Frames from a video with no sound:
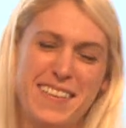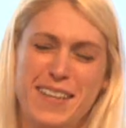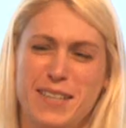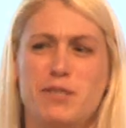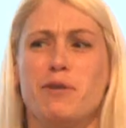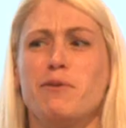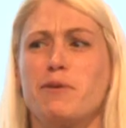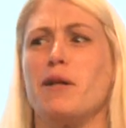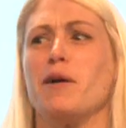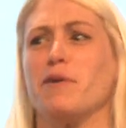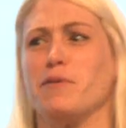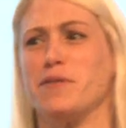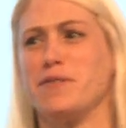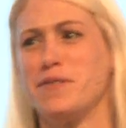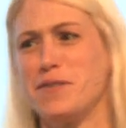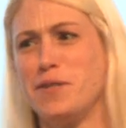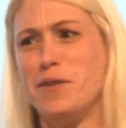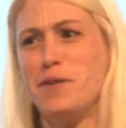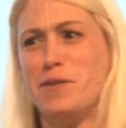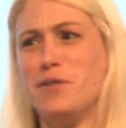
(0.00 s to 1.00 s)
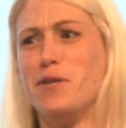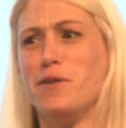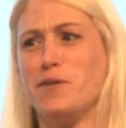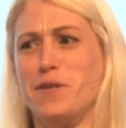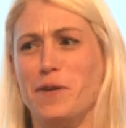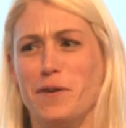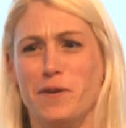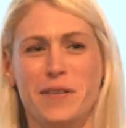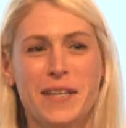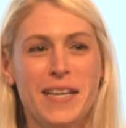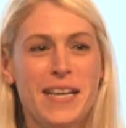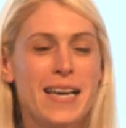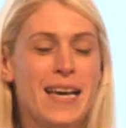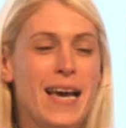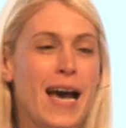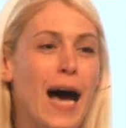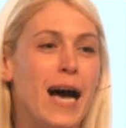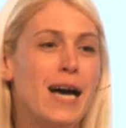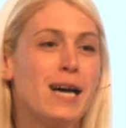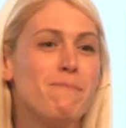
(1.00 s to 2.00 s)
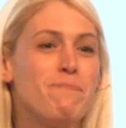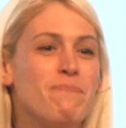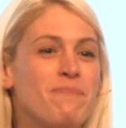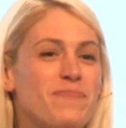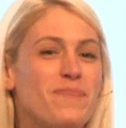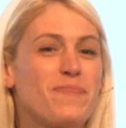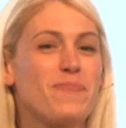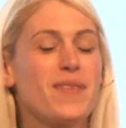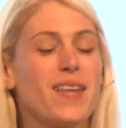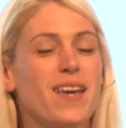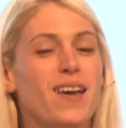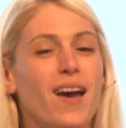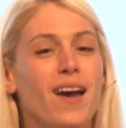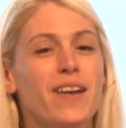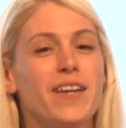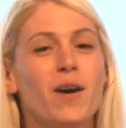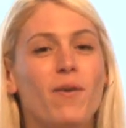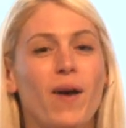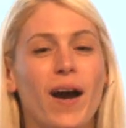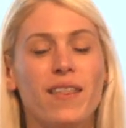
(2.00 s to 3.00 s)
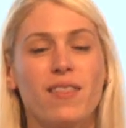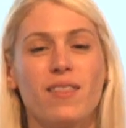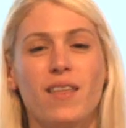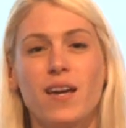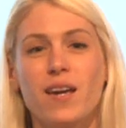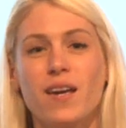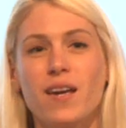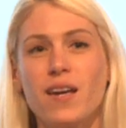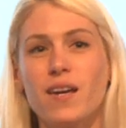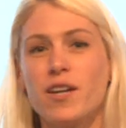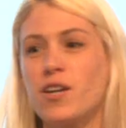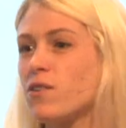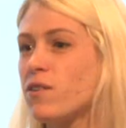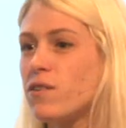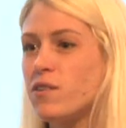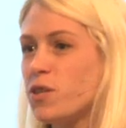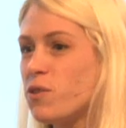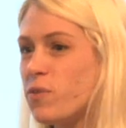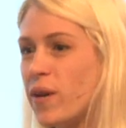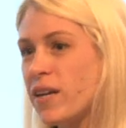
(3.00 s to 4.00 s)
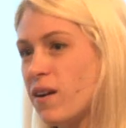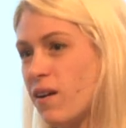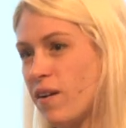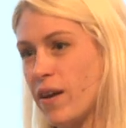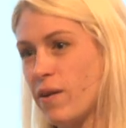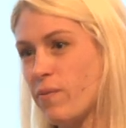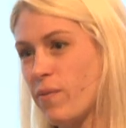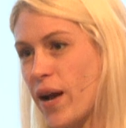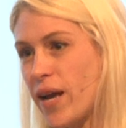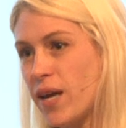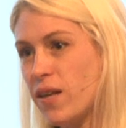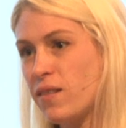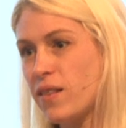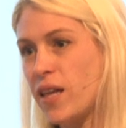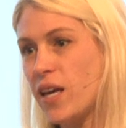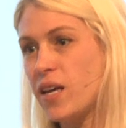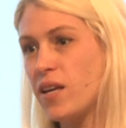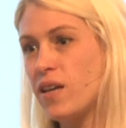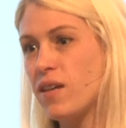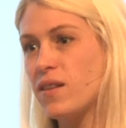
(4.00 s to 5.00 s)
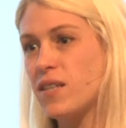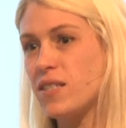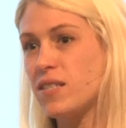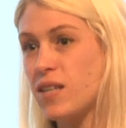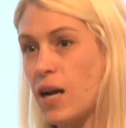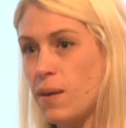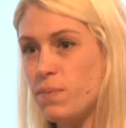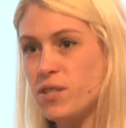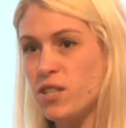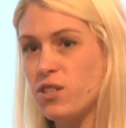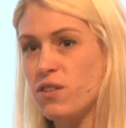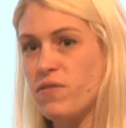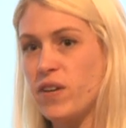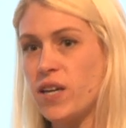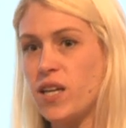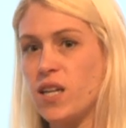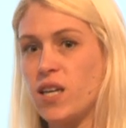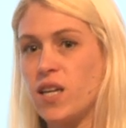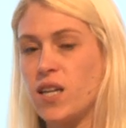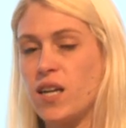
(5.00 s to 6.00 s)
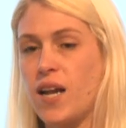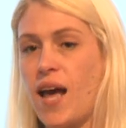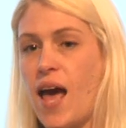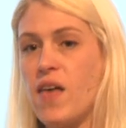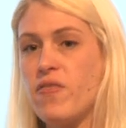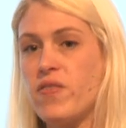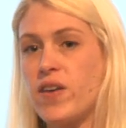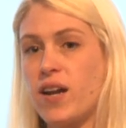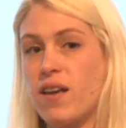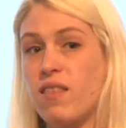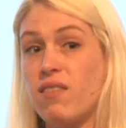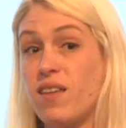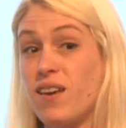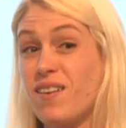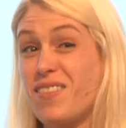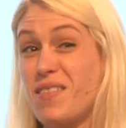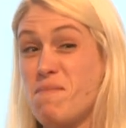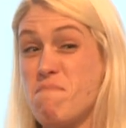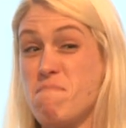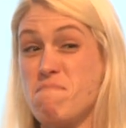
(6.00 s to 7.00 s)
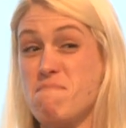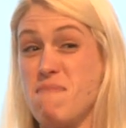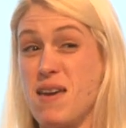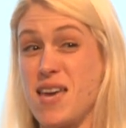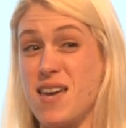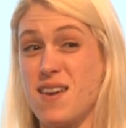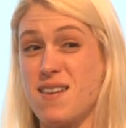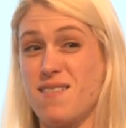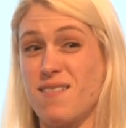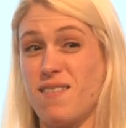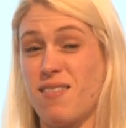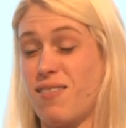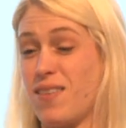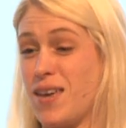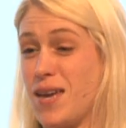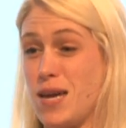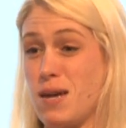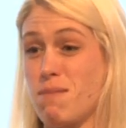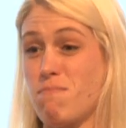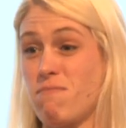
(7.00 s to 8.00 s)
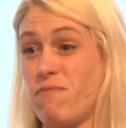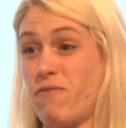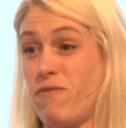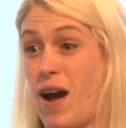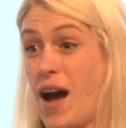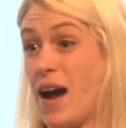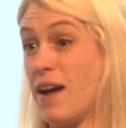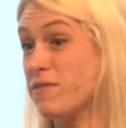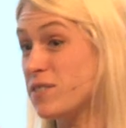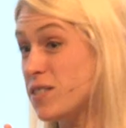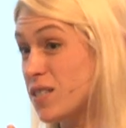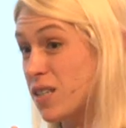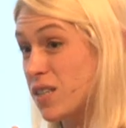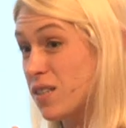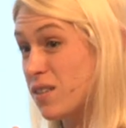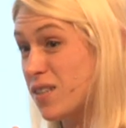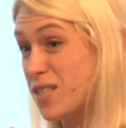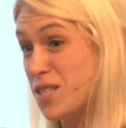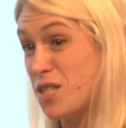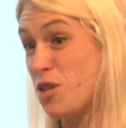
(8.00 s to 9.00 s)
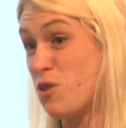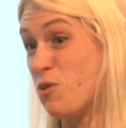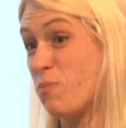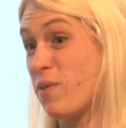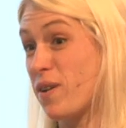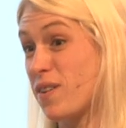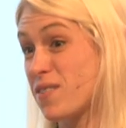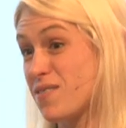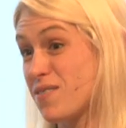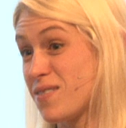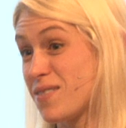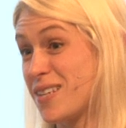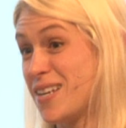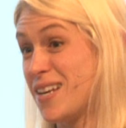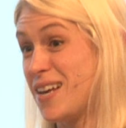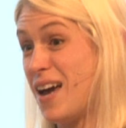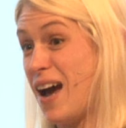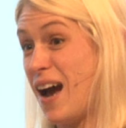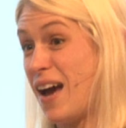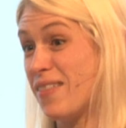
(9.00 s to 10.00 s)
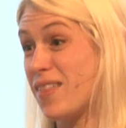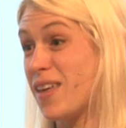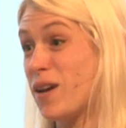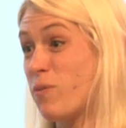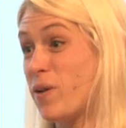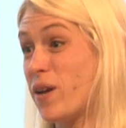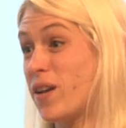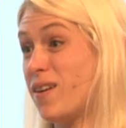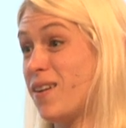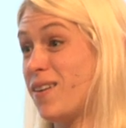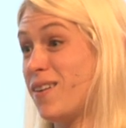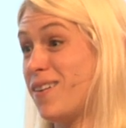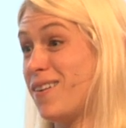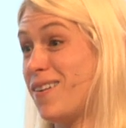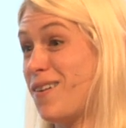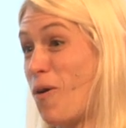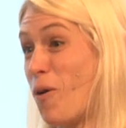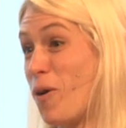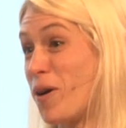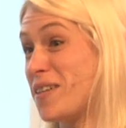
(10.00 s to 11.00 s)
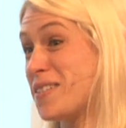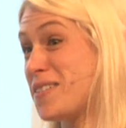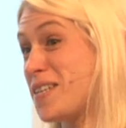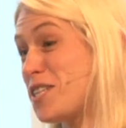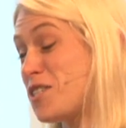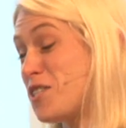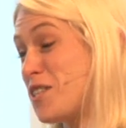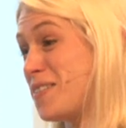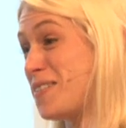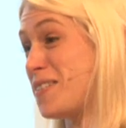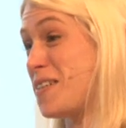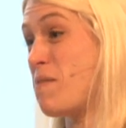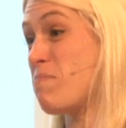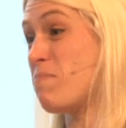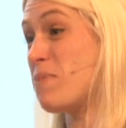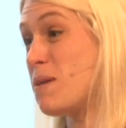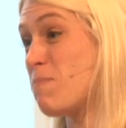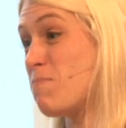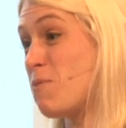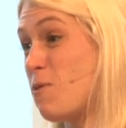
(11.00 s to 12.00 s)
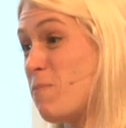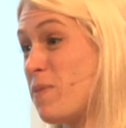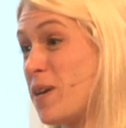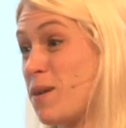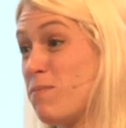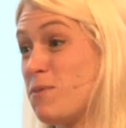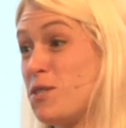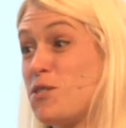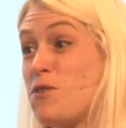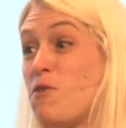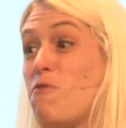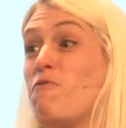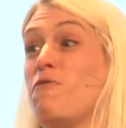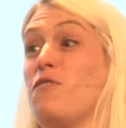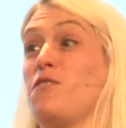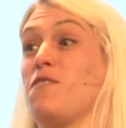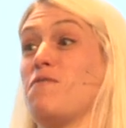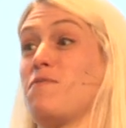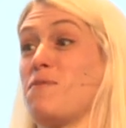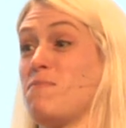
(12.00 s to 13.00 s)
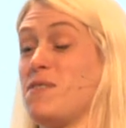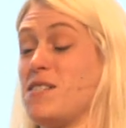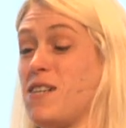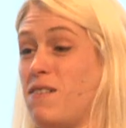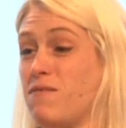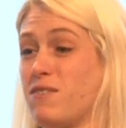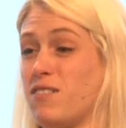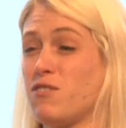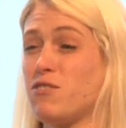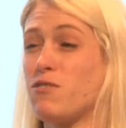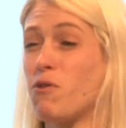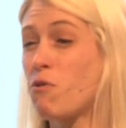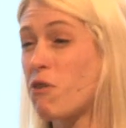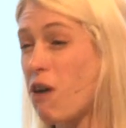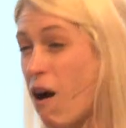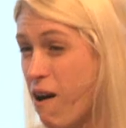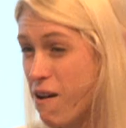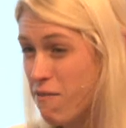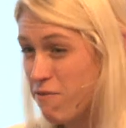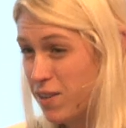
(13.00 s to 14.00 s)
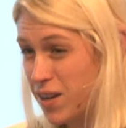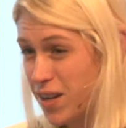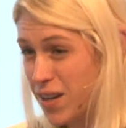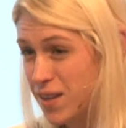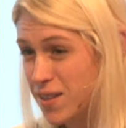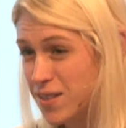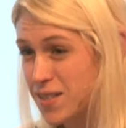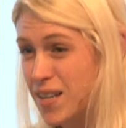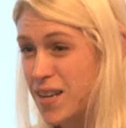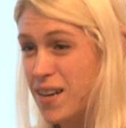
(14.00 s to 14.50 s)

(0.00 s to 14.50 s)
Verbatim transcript: Too close. Too soon. No, I think you hit on it, right? They stopped innovating, and then I think the main theme I've seen is hubris. I think when organizations and people become so full of themselves and so confident